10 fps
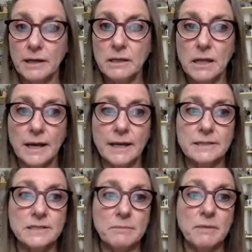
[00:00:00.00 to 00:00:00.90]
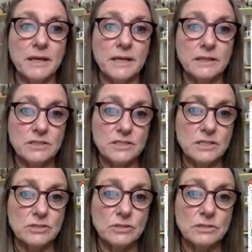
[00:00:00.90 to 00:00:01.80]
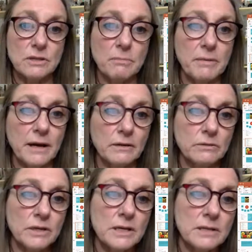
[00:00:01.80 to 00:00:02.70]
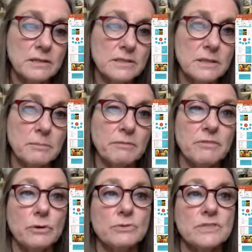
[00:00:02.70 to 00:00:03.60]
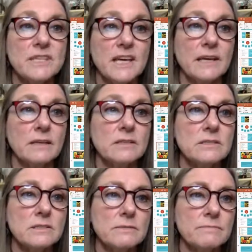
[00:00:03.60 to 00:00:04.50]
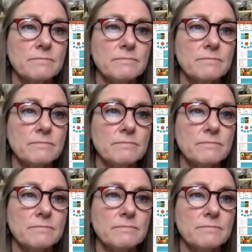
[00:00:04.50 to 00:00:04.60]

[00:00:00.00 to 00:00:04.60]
client and making decisions about some of those things.